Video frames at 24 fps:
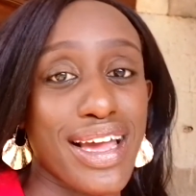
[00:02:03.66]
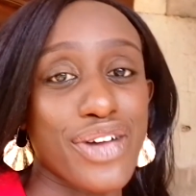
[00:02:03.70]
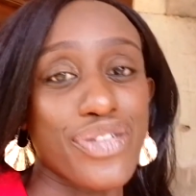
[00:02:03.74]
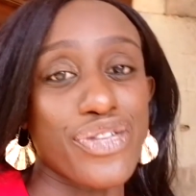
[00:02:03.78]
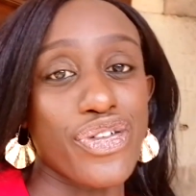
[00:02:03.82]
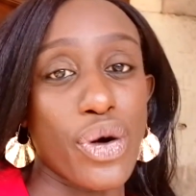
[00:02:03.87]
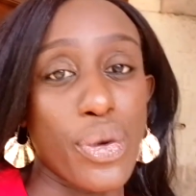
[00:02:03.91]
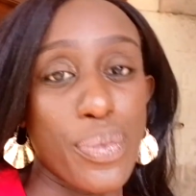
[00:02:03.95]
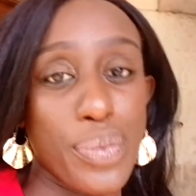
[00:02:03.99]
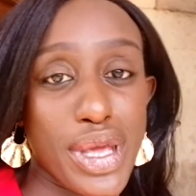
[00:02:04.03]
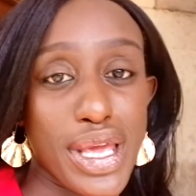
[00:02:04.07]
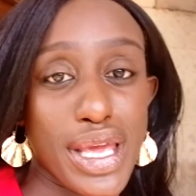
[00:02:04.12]

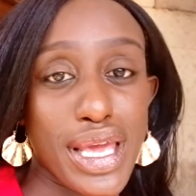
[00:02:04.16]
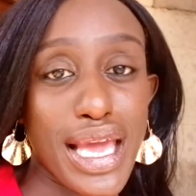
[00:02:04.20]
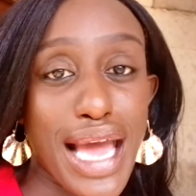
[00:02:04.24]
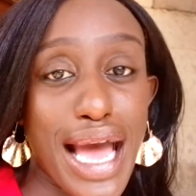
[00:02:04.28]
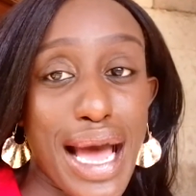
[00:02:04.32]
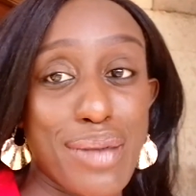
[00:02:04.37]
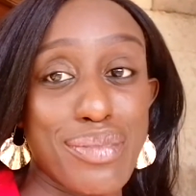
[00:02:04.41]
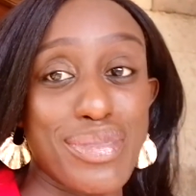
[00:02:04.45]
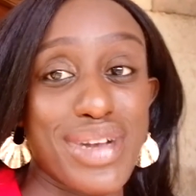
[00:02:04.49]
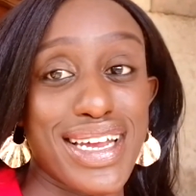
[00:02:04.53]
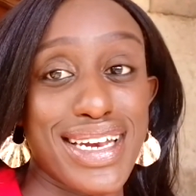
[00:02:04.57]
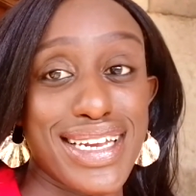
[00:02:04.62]
For me,
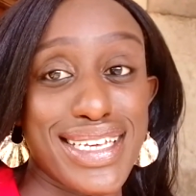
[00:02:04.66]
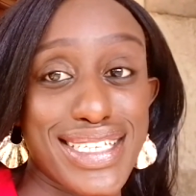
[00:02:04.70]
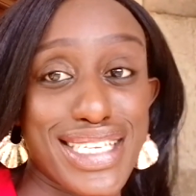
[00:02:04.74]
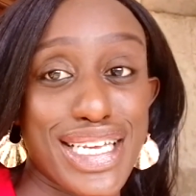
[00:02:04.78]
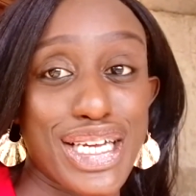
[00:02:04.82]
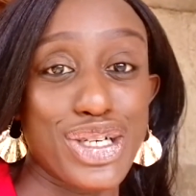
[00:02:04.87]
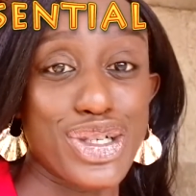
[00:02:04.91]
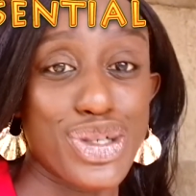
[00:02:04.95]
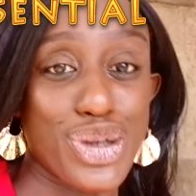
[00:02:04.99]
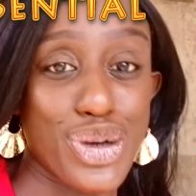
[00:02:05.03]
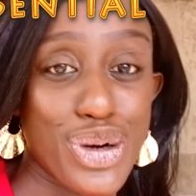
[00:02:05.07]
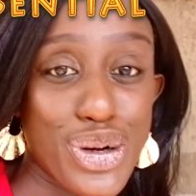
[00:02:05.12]
I'm
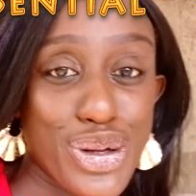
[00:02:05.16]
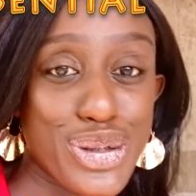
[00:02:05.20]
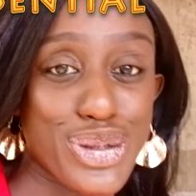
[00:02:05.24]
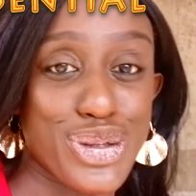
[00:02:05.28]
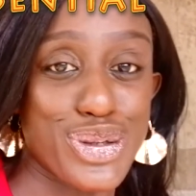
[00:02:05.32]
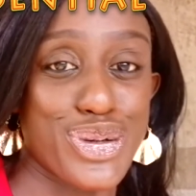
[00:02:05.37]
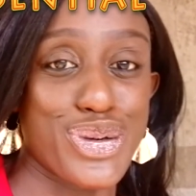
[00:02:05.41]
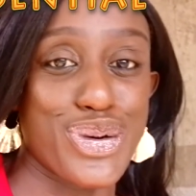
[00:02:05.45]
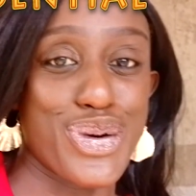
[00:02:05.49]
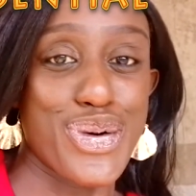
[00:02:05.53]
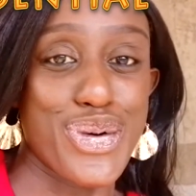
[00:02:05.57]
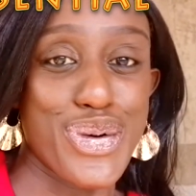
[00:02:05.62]
non-essential,
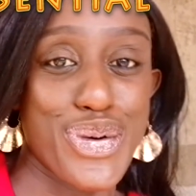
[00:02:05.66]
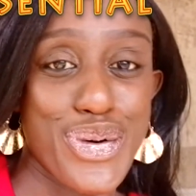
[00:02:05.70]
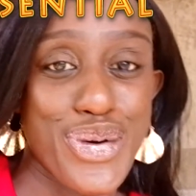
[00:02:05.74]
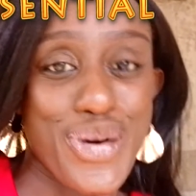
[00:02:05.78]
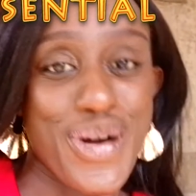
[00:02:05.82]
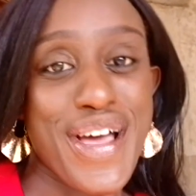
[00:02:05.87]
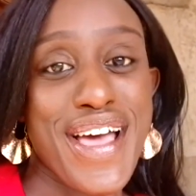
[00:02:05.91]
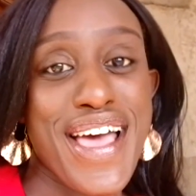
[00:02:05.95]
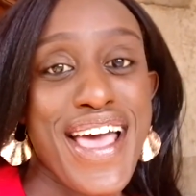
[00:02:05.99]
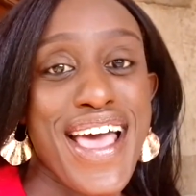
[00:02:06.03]
so